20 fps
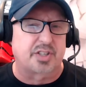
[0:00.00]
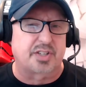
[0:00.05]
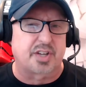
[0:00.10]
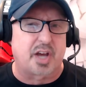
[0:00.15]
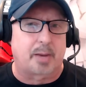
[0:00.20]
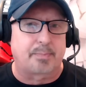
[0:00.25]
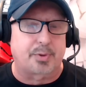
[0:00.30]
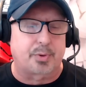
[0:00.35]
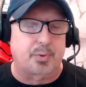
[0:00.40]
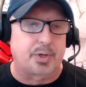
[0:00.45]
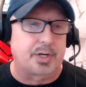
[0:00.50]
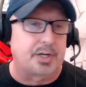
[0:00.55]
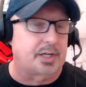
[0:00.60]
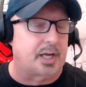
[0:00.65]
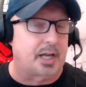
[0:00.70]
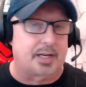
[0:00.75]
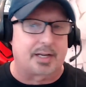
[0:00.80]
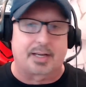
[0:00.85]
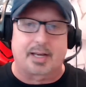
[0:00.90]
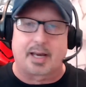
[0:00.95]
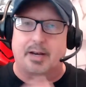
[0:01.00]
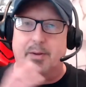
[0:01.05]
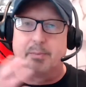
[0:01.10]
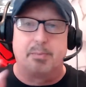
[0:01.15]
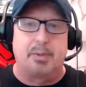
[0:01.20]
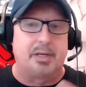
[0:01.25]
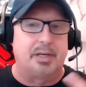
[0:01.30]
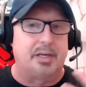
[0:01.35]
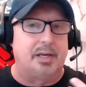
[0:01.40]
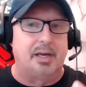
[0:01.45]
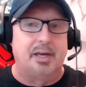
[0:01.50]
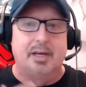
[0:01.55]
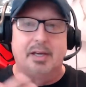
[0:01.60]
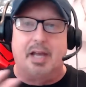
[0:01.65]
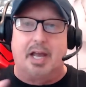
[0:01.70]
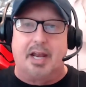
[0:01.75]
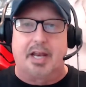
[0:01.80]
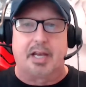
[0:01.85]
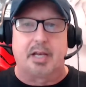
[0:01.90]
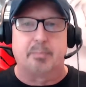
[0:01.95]
the top 3 can kind of be
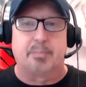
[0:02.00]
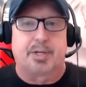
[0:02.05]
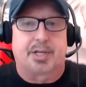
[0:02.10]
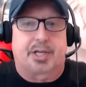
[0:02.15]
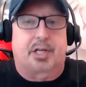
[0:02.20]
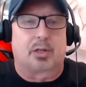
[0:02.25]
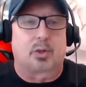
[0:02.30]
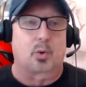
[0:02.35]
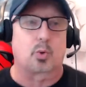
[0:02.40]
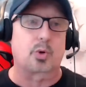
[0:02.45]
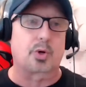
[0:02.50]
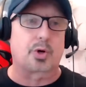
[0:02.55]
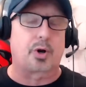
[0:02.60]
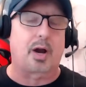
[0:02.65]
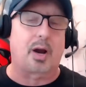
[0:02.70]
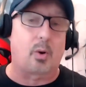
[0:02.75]
in any particular order.